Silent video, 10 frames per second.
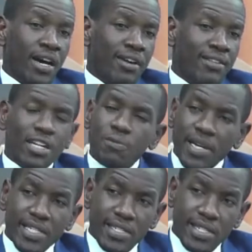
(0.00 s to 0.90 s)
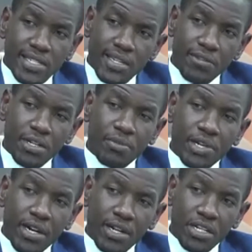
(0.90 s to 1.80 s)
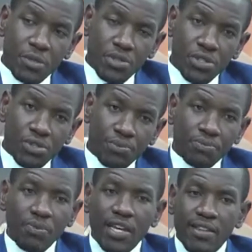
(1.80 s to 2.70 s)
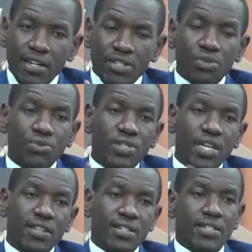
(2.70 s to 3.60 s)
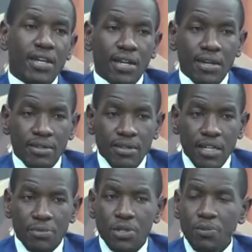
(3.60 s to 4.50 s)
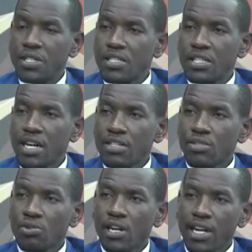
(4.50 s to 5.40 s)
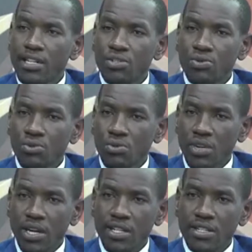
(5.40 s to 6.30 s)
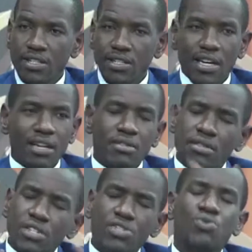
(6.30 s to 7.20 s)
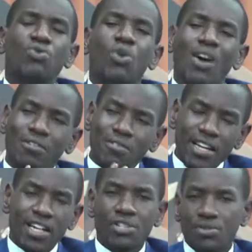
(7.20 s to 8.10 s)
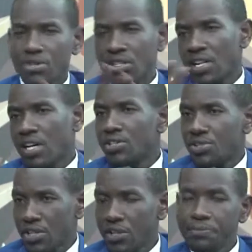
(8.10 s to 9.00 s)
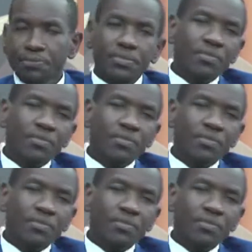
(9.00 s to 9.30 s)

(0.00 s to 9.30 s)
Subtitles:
that places us in a very precarious position. And that is not to say that the Deputy President has not lied to Kenyans. This duo have lied to this country